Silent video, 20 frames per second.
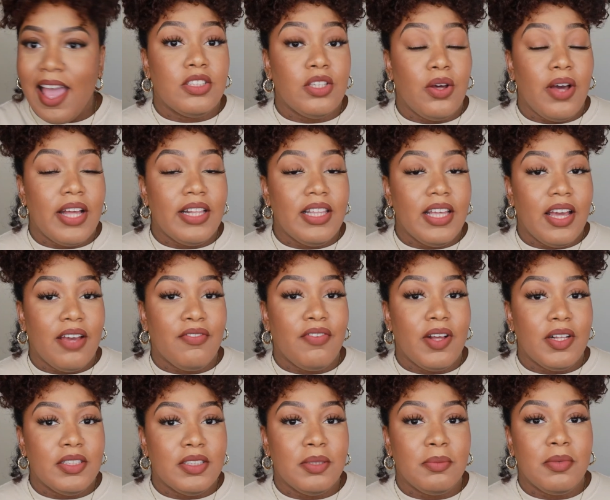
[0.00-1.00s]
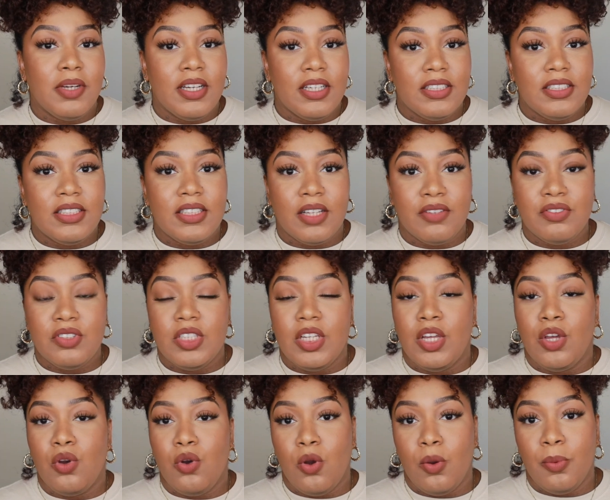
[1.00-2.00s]
So I think I found some good stuff to
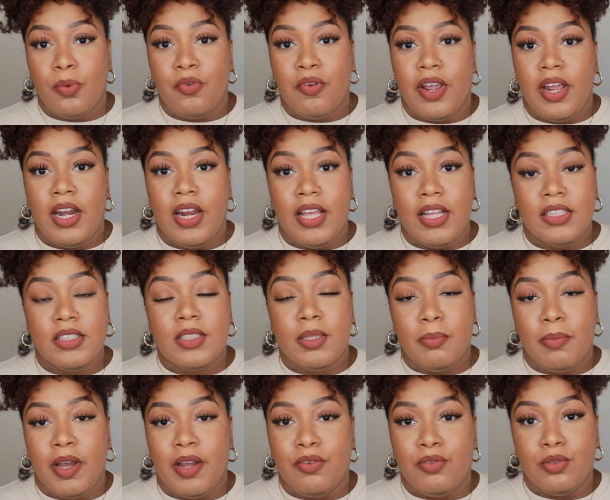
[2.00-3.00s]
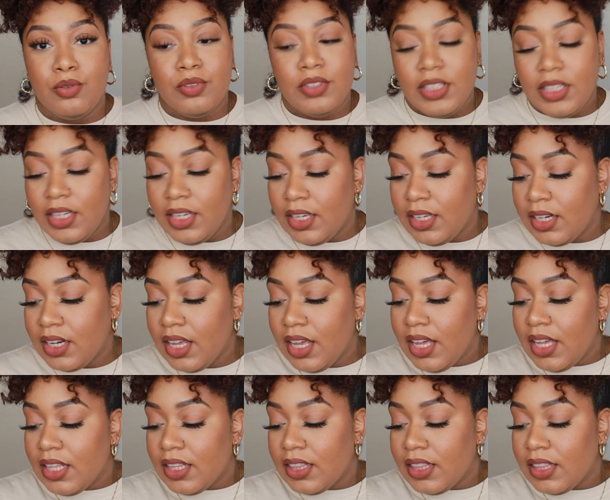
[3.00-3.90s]
incorporate into my routine.